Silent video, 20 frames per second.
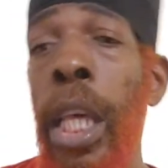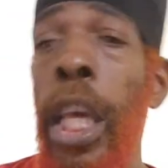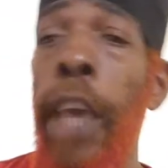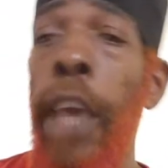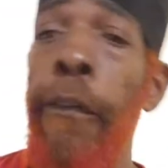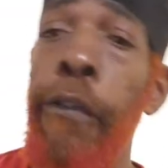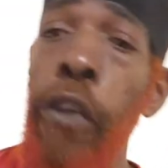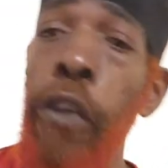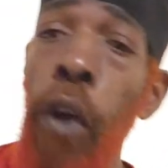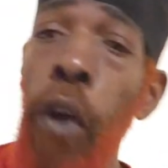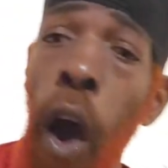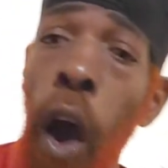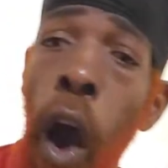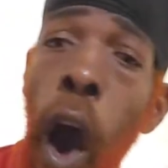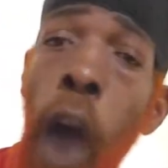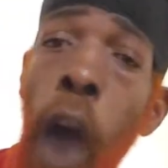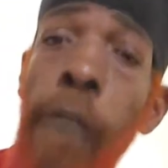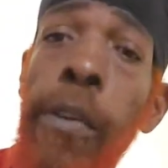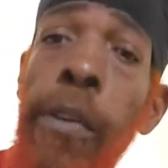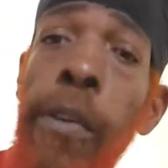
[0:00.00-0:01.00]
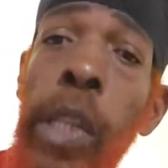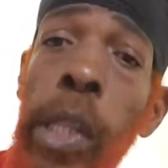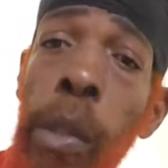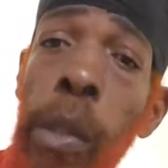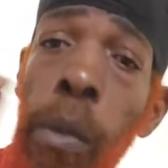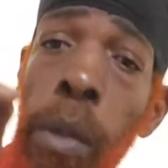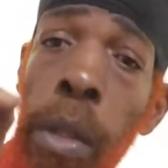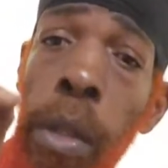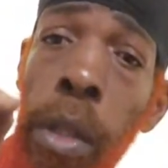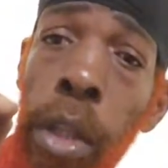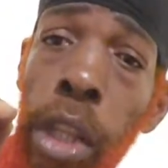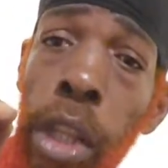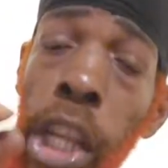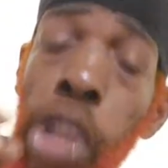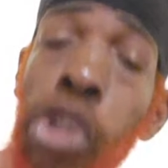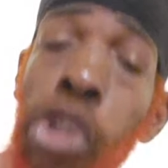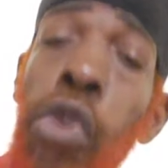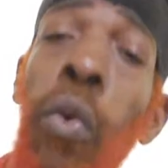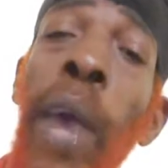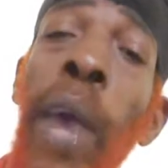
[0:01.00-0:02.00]
If you always
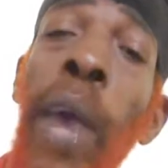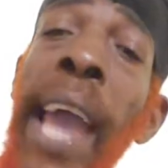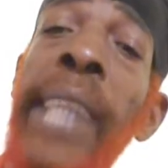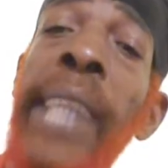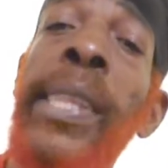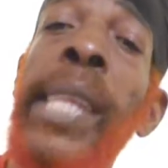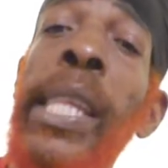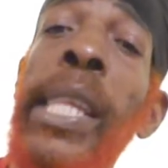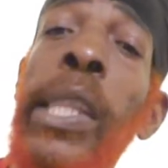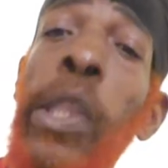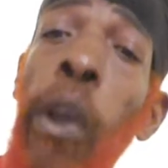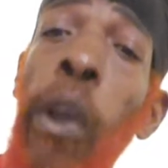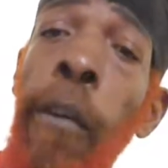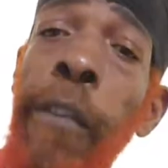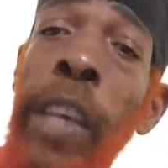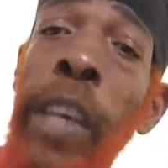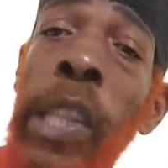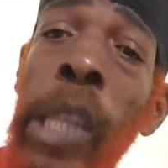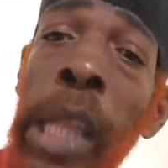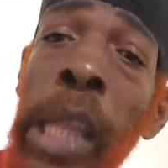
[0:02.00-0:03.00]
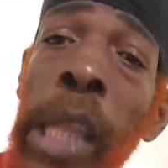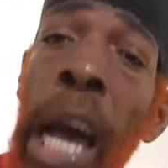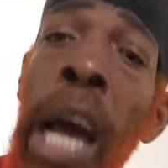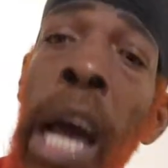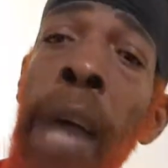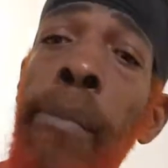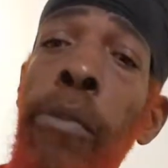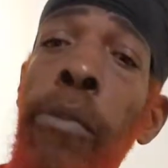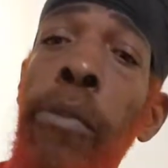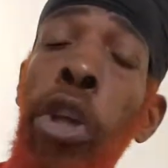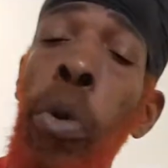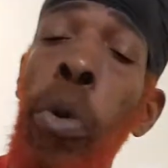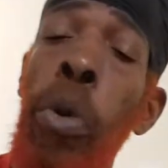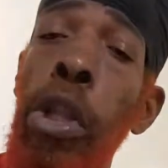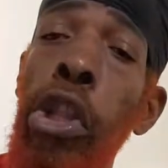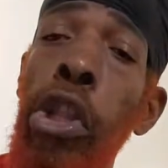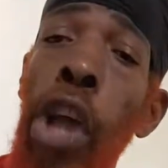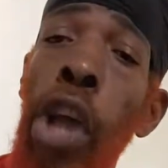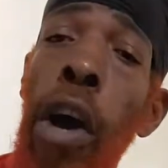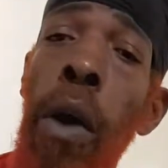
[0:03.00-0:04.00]
the true essence of Islam,
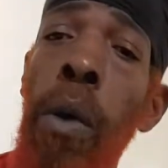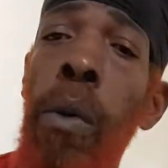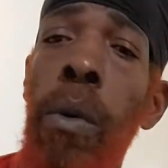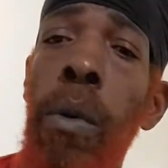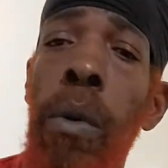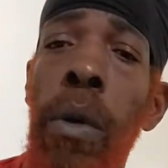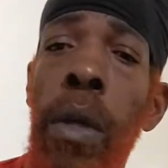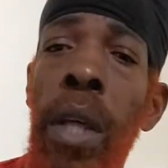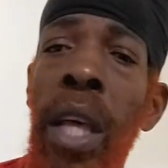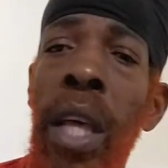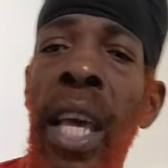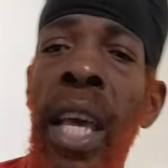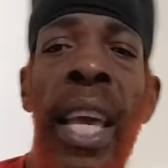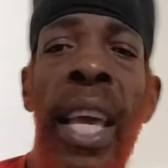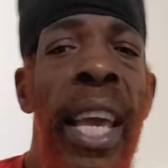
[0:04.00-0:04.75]
you will know